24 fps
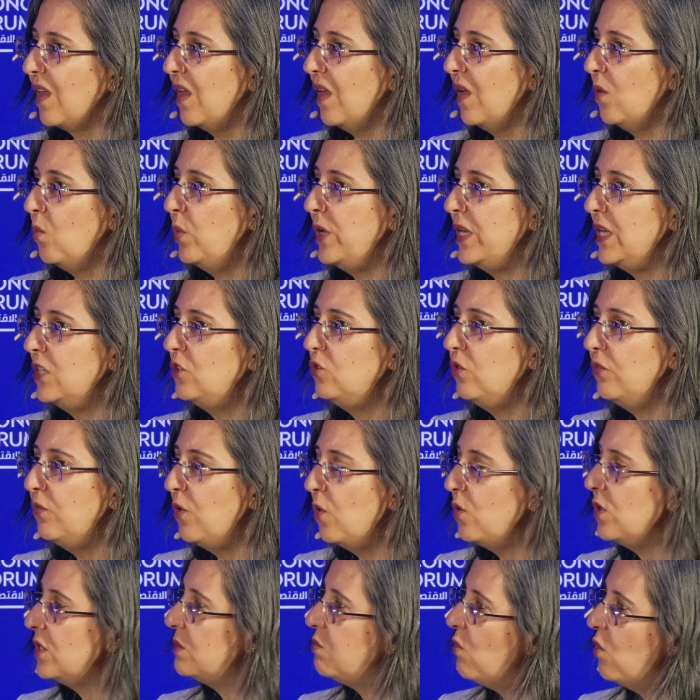We need to
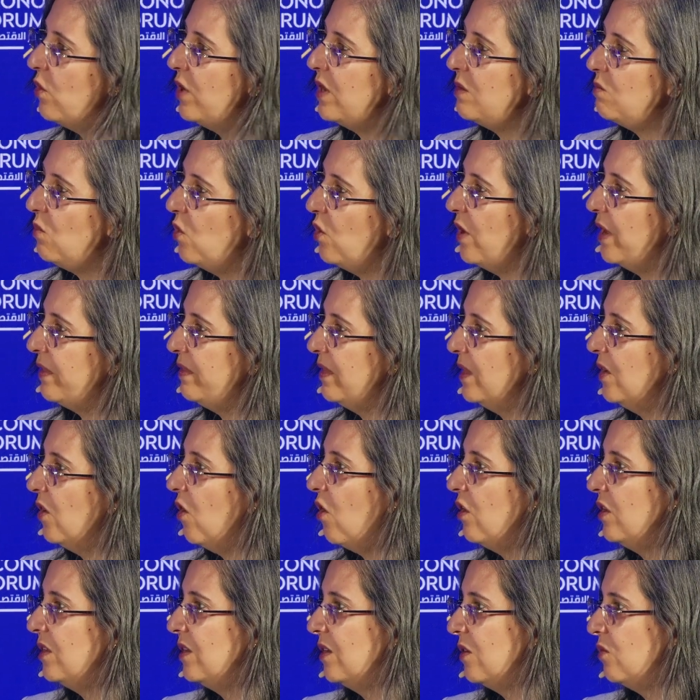focus more and more, I think,
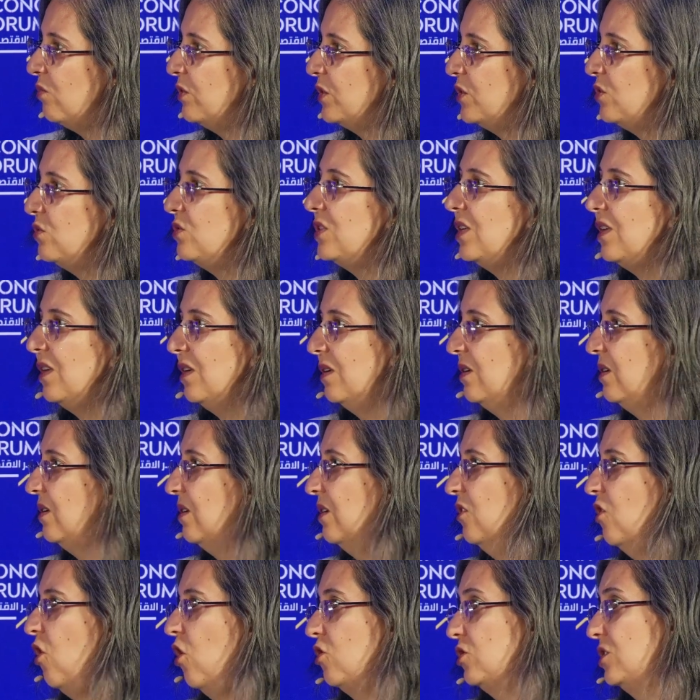on reducing
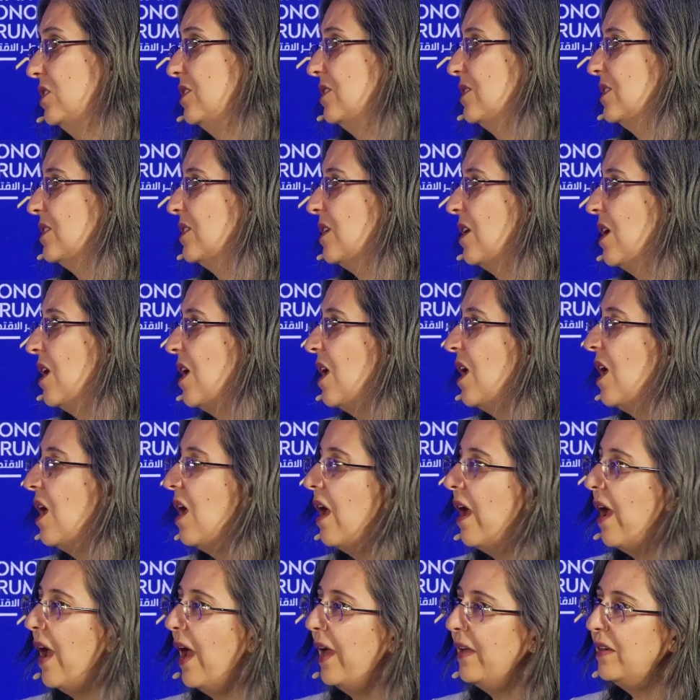costs.
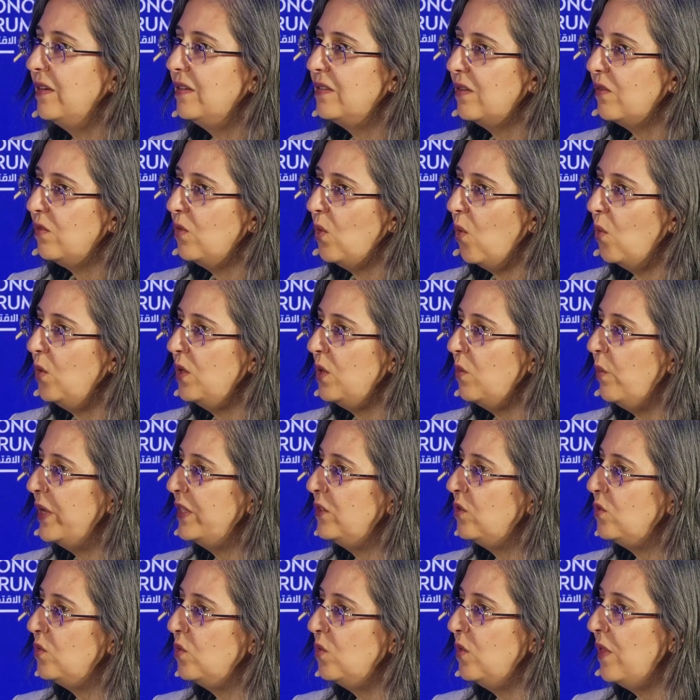And the only way
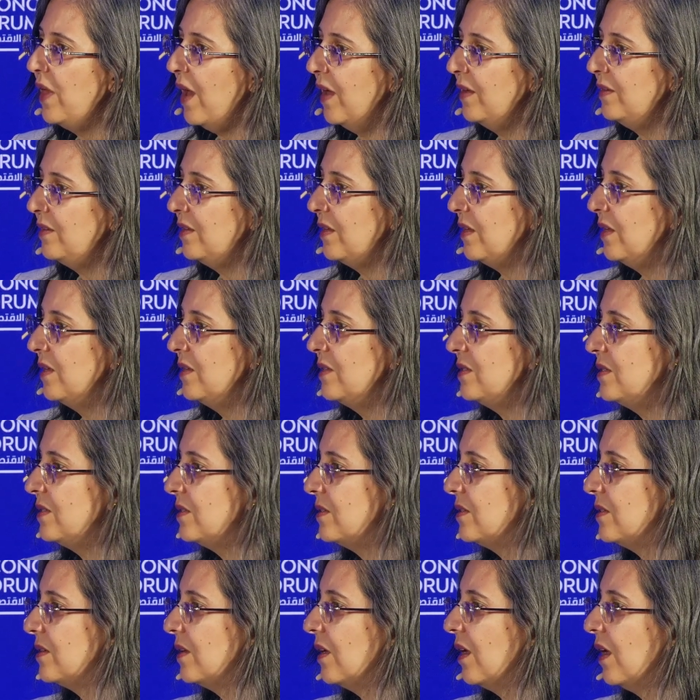to do that
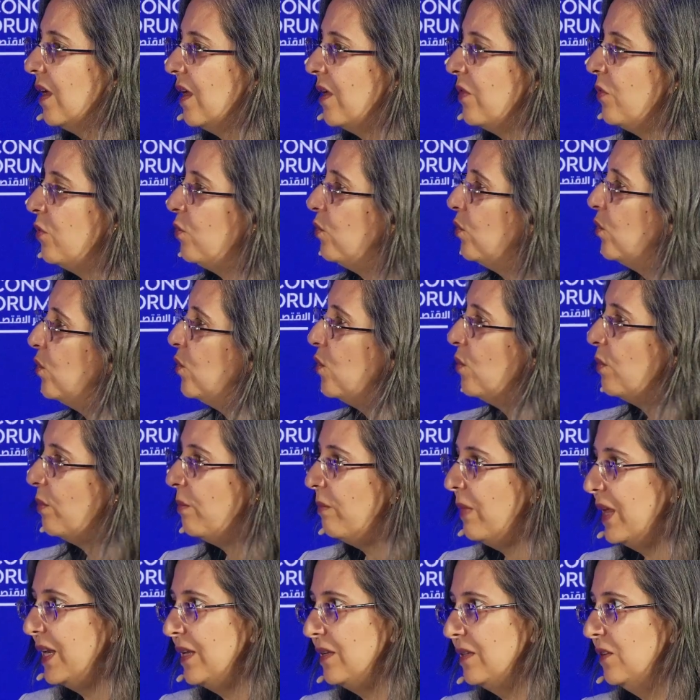is through
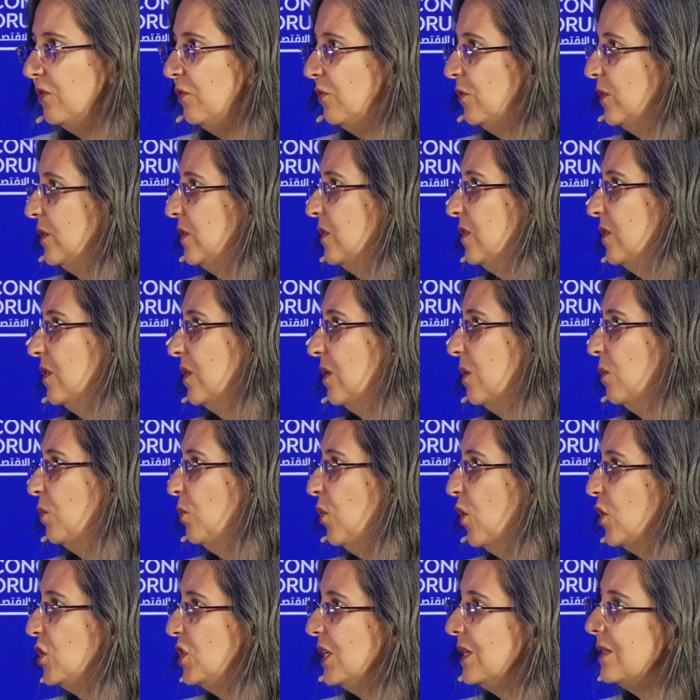many different
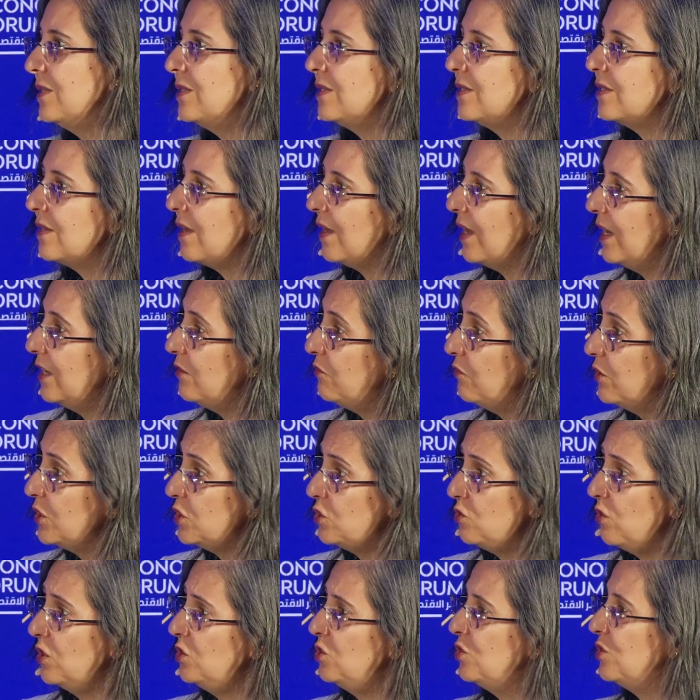projects.
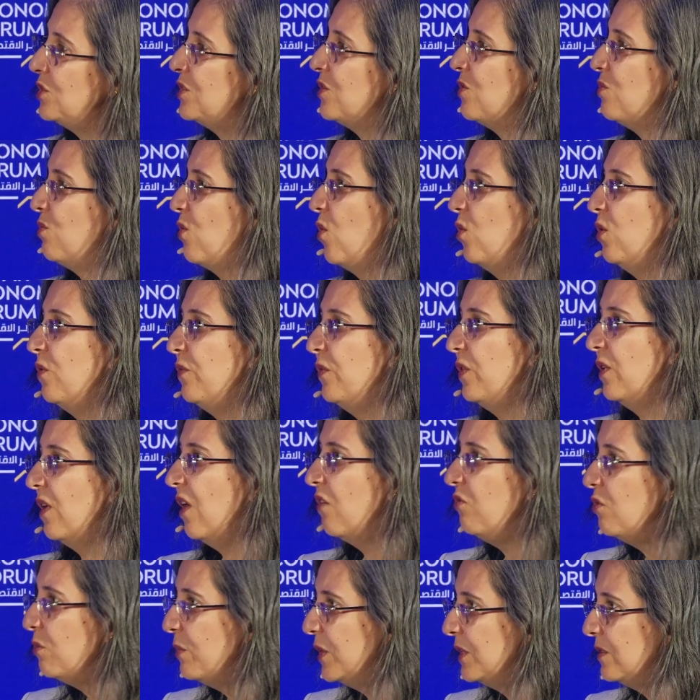Infrastructure is the role of the
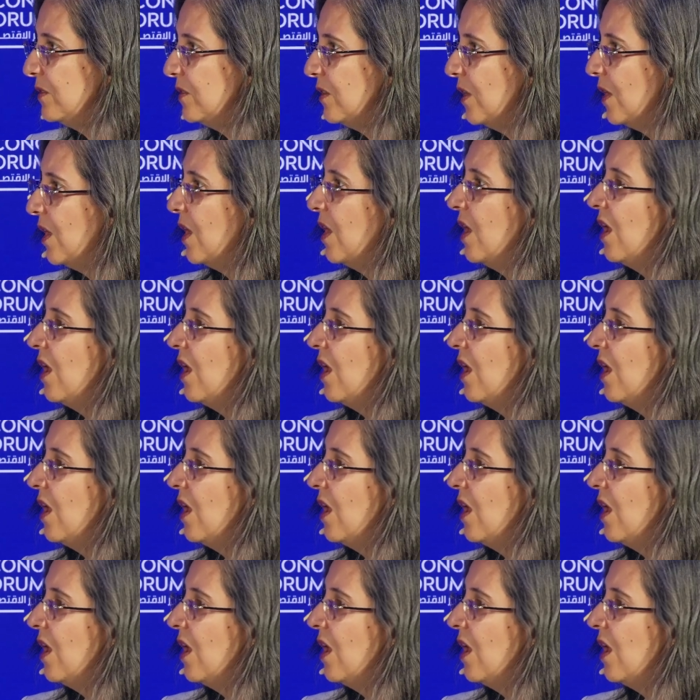government.